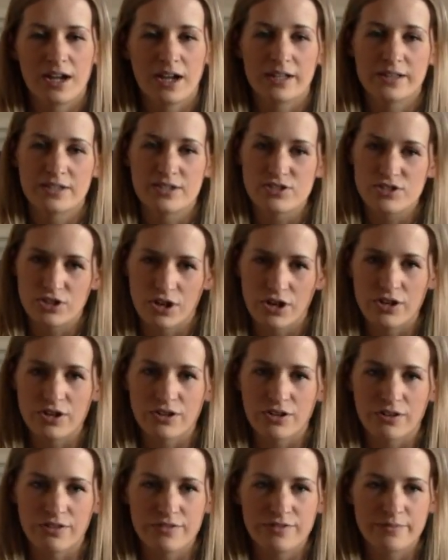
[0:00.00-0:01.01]
at the start
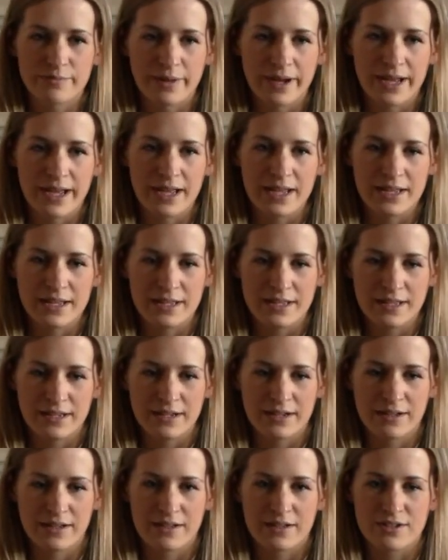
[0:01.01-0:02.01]
of my
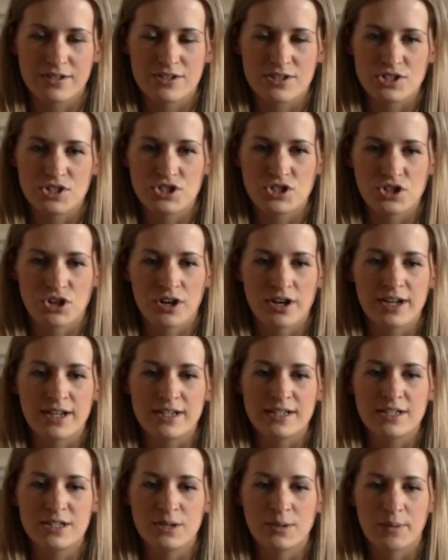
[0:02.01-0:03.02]
journey
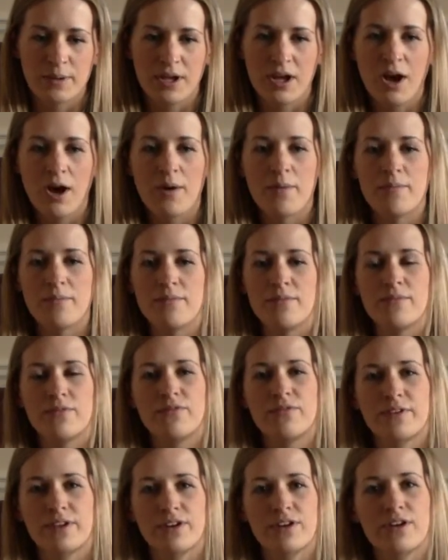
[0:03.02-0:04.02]
to become
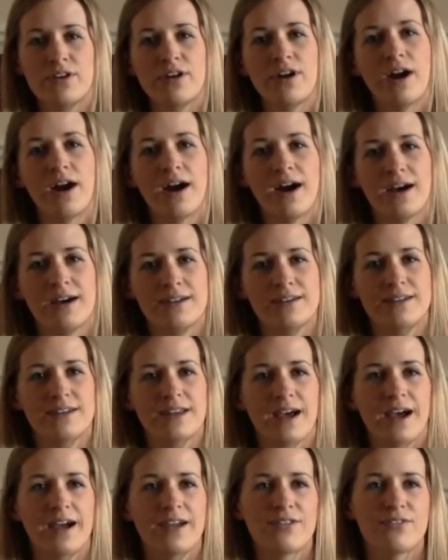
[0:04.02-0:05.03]
fitter, and
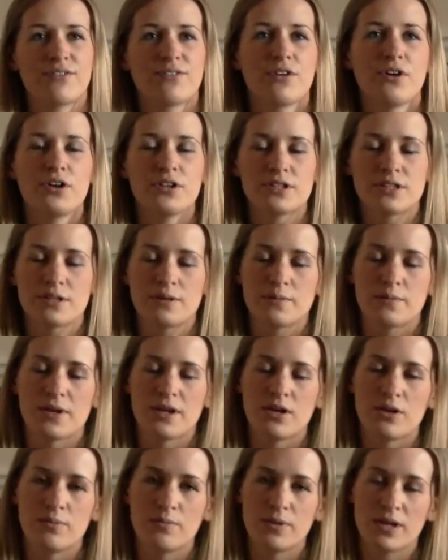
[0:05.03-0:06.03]
I thought that
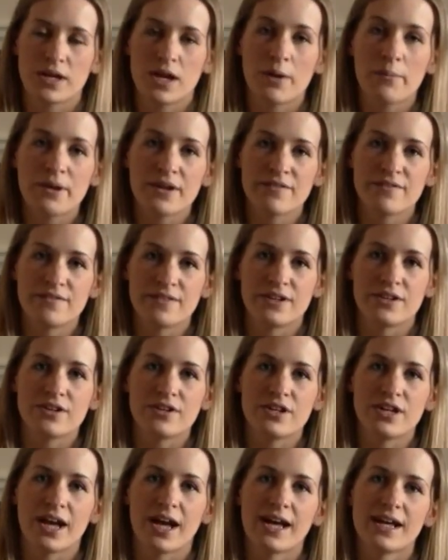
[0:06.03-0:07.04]
in becoming fitter
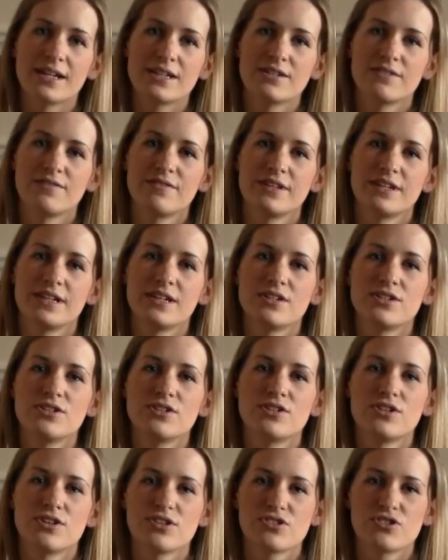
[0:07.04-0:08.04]
you had to fit
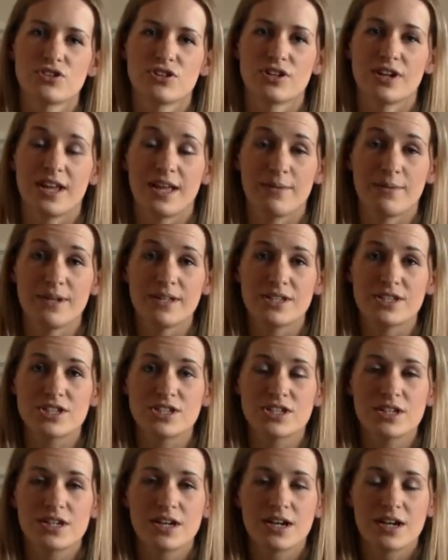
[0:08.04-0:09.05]
into a certain
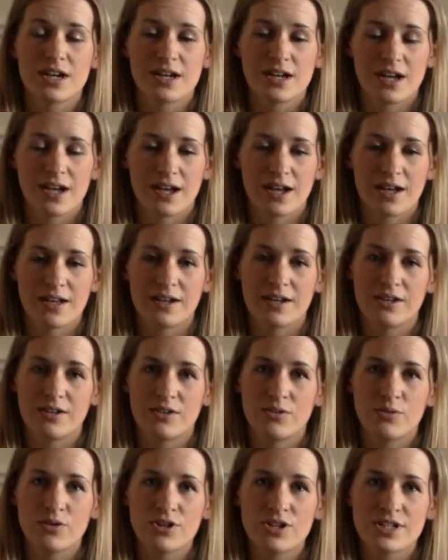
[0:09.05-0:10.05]
image, and
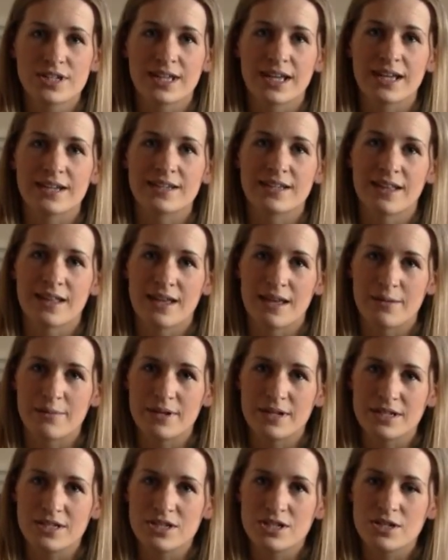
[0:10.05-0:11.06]
in order to get to that
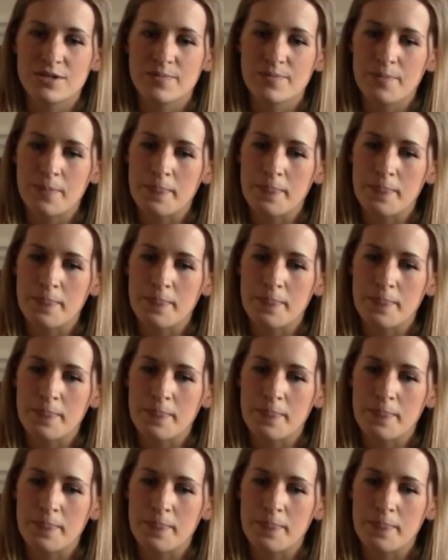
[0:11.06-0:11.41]
image